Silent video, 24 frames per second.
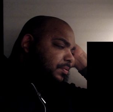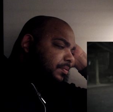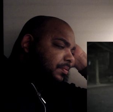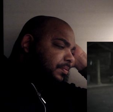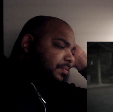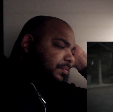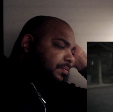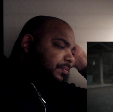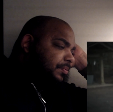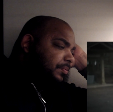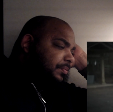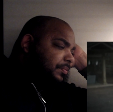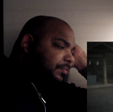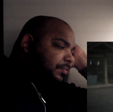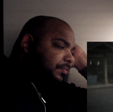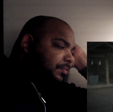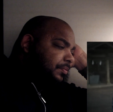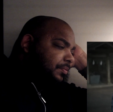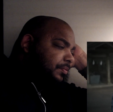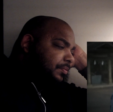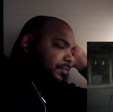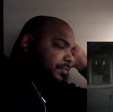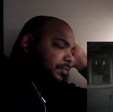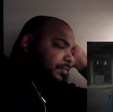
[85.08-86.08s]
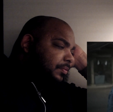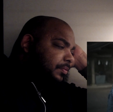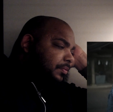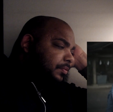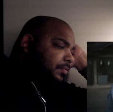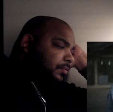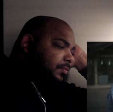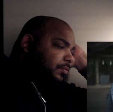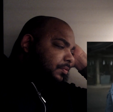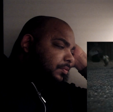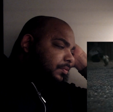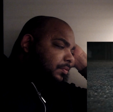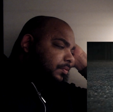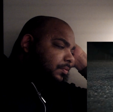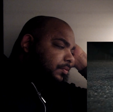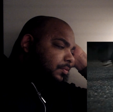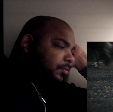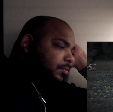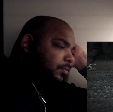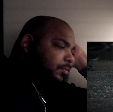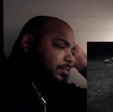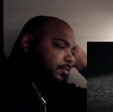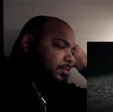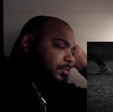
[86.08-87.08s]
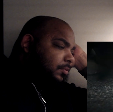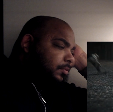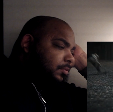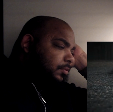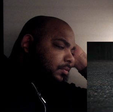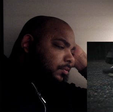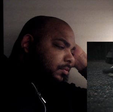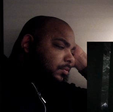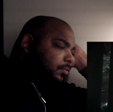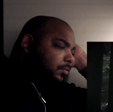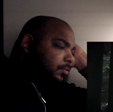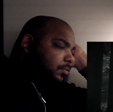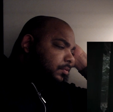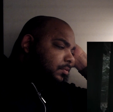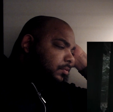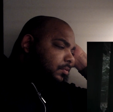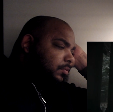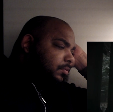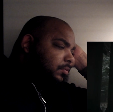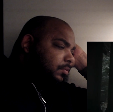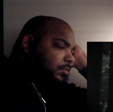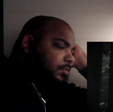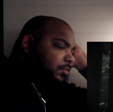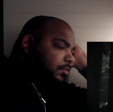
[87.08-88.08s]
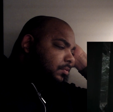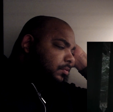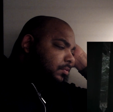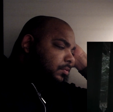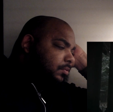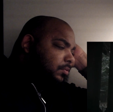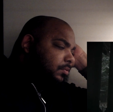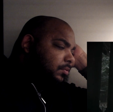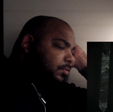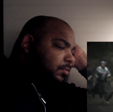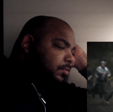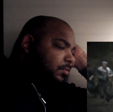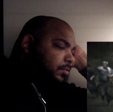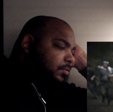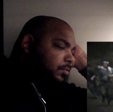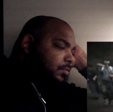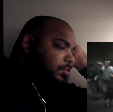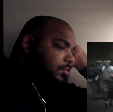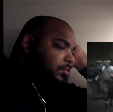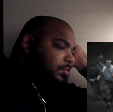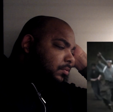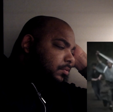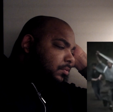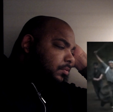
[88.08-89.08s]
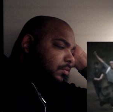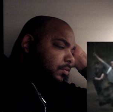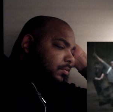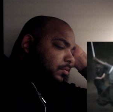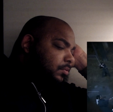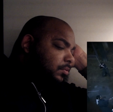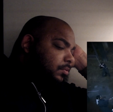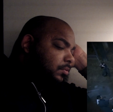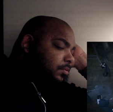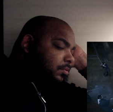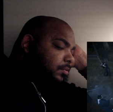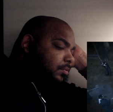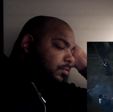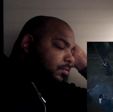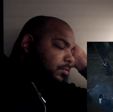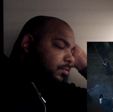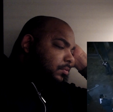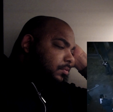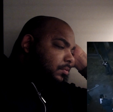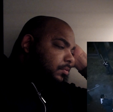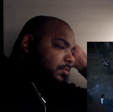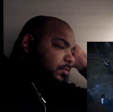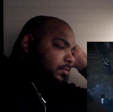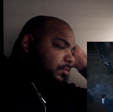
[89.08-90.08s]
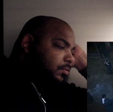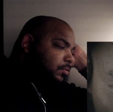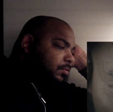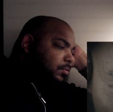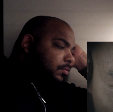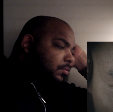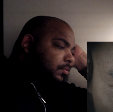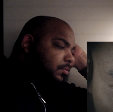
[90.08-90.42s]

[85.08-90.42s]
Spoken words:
(silence)